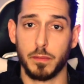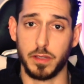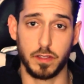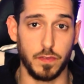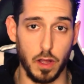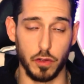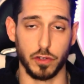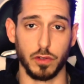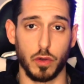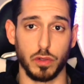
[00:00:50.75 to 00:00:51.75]
Please follow
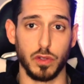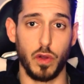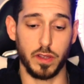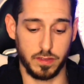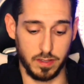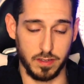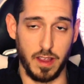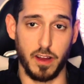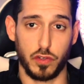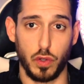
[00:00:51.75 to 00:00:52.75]
your local laws. This is
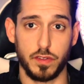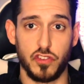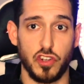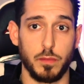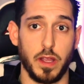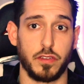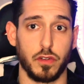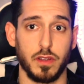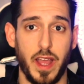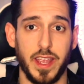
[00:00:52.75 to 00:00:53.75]
Airsoft and Gel Blaster
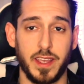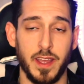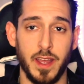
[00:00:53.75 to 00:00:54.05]
alike.